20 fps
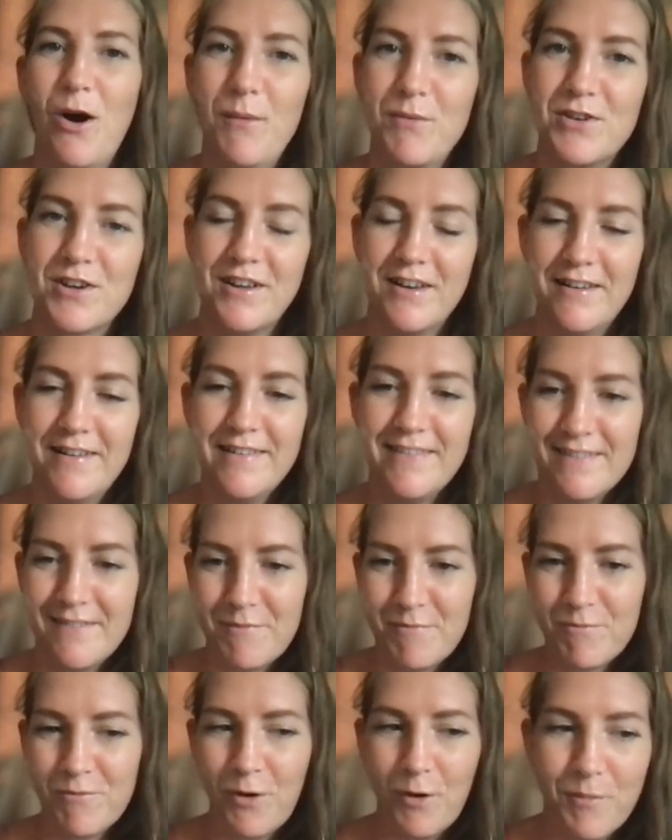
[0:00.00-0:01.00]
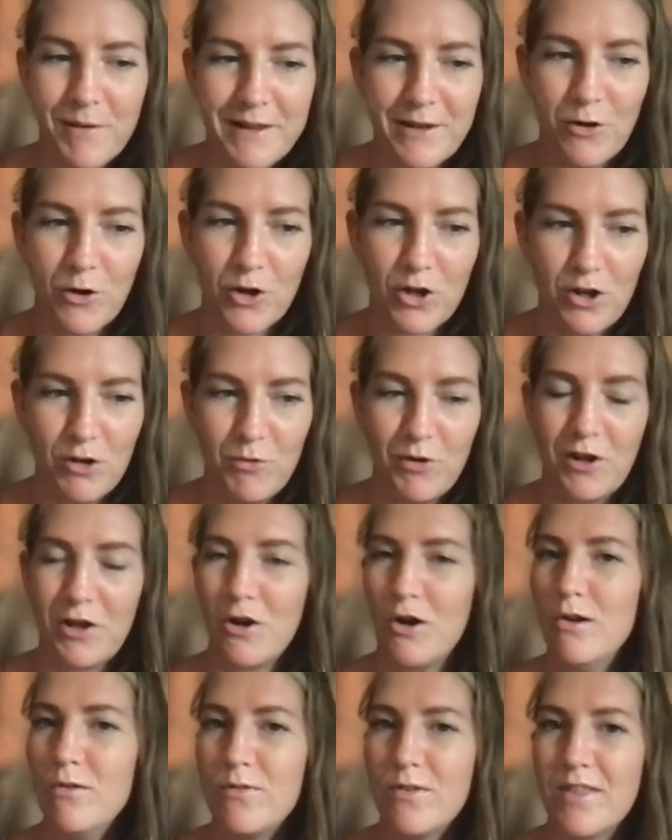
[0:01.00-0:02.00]
options. Probably not going to want to
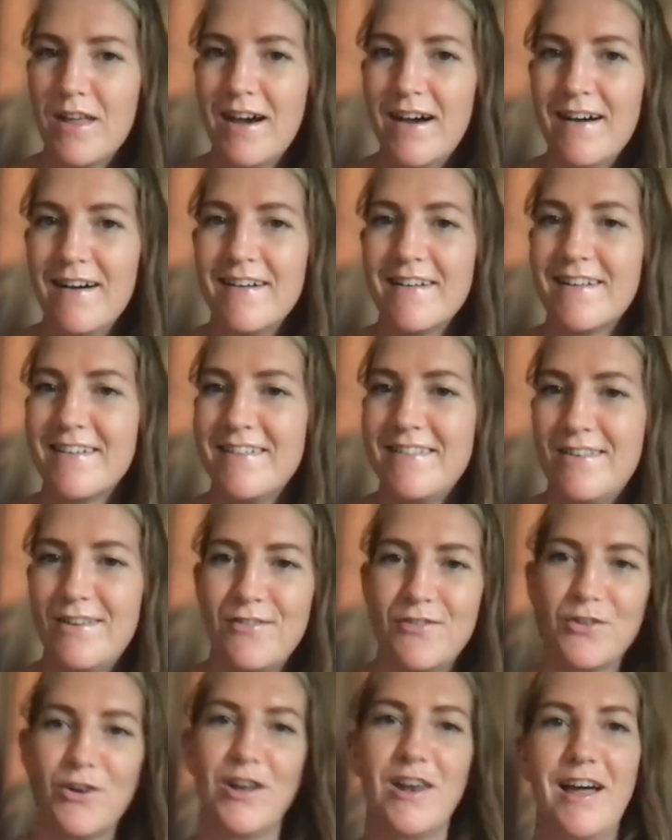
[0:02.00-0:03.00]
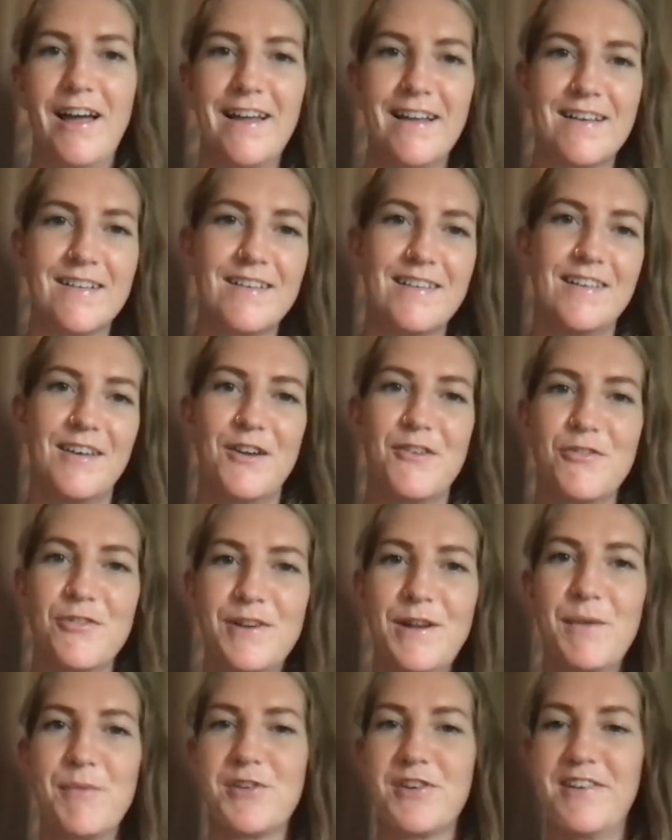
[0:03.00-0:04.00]
go for that because you've got like,
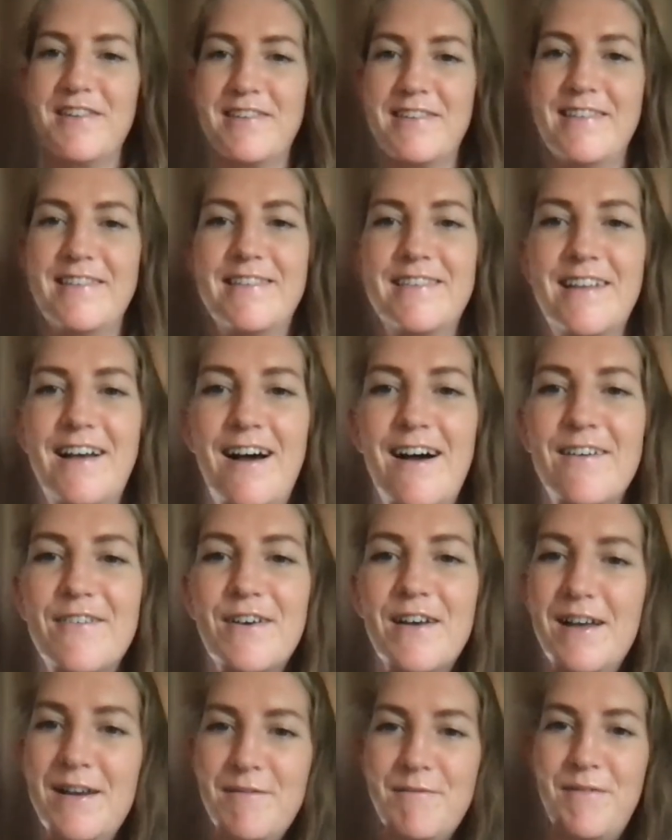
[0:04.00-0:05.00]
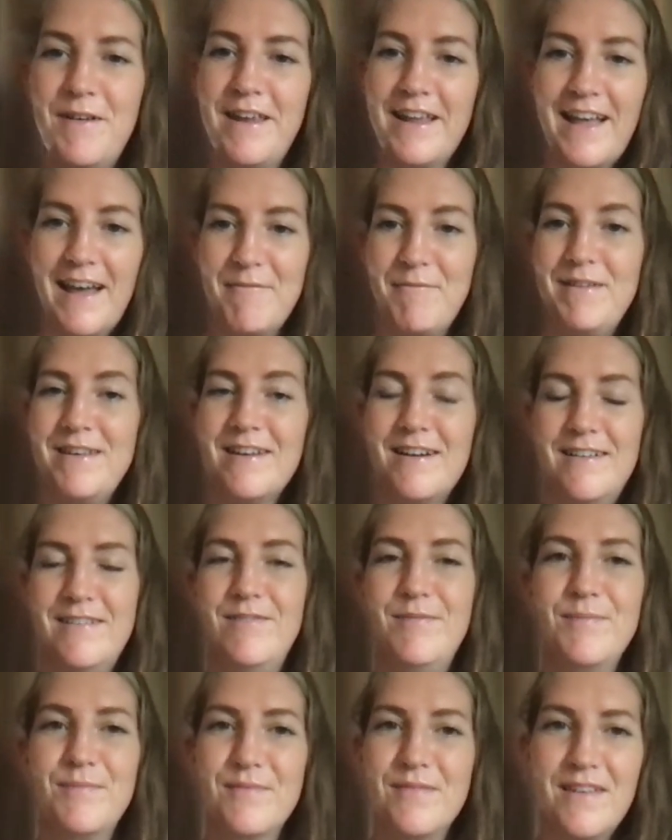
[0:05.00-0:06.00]
free options and stuff. But it can be
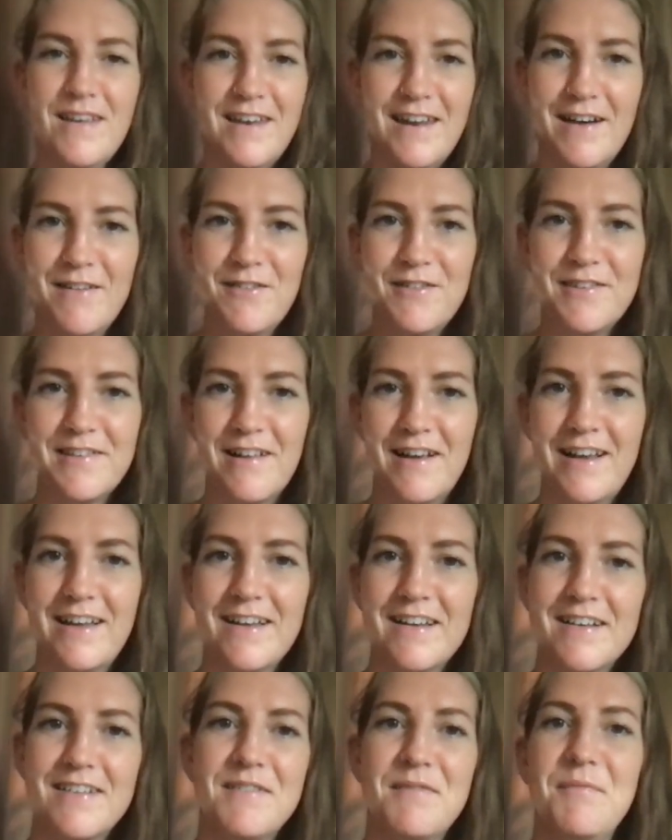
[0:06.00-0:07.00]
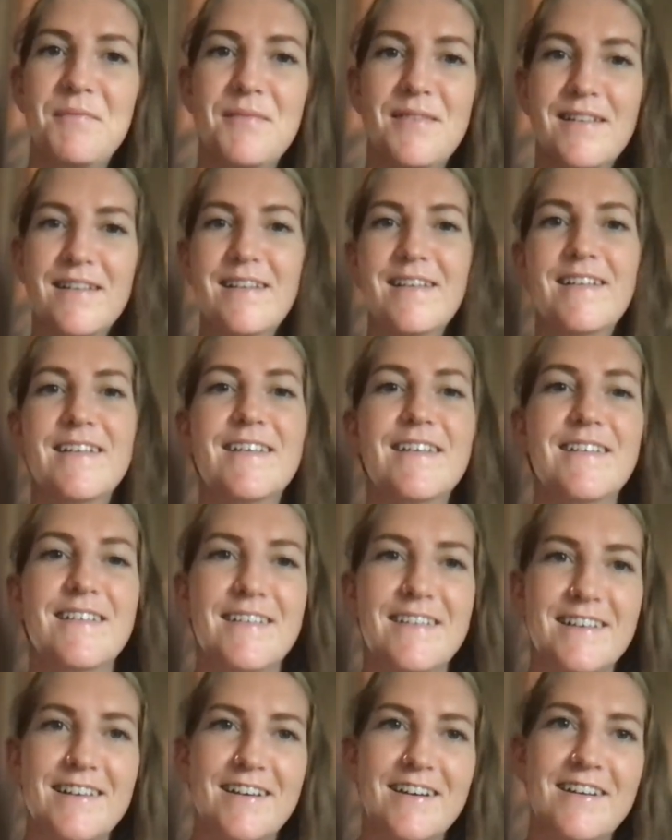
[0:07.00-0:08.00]
done. And that was like,
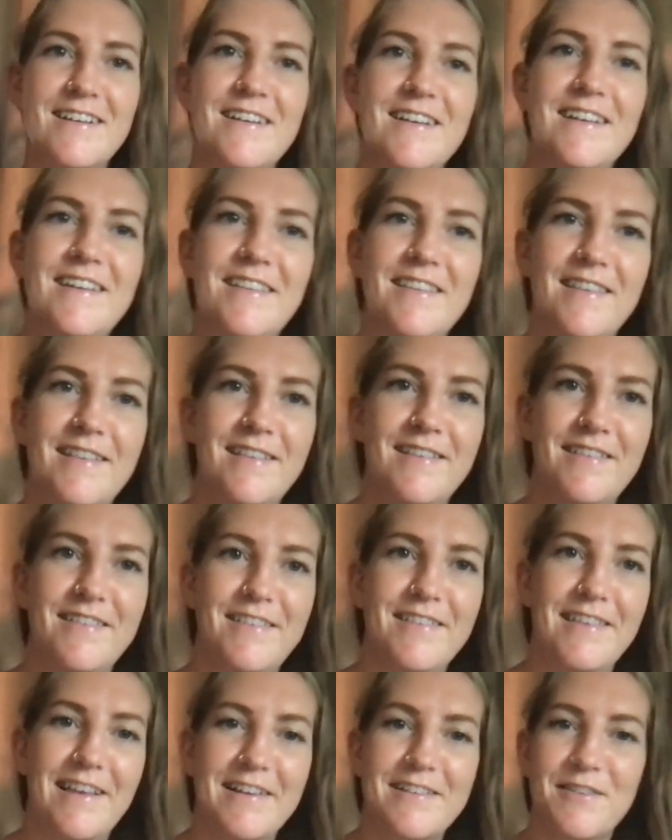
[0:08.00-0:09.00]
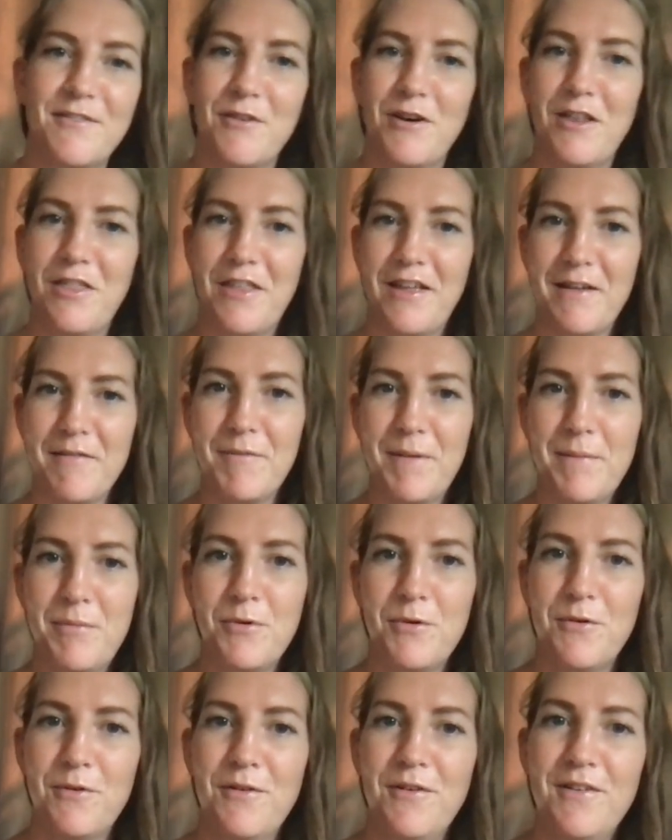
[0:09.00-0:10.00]
that's just what I think.
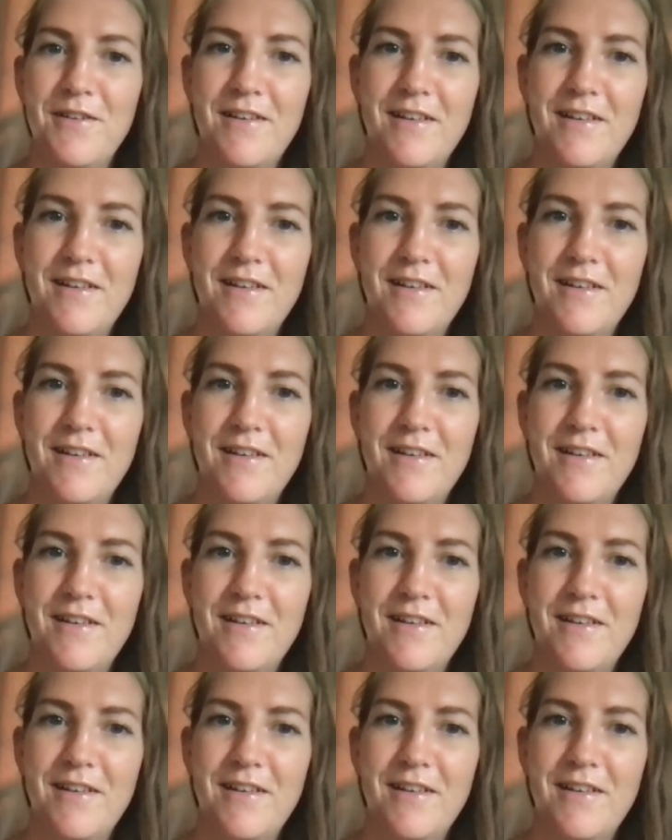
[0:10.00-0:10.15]
People,